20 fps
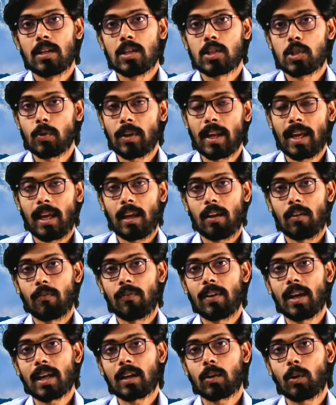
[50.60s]
Today
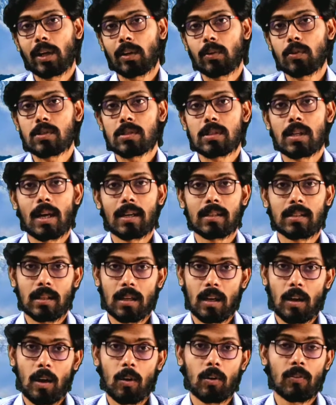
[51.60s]
we are going to start
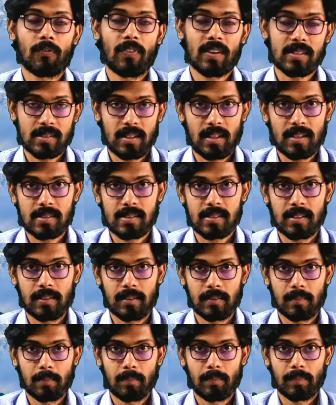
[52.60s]
our first lesson,
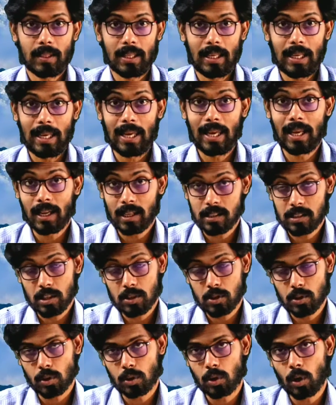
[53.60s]
A Letter
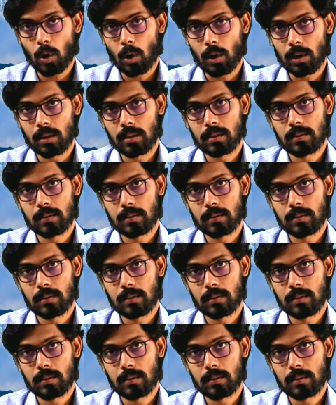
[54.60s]
to God.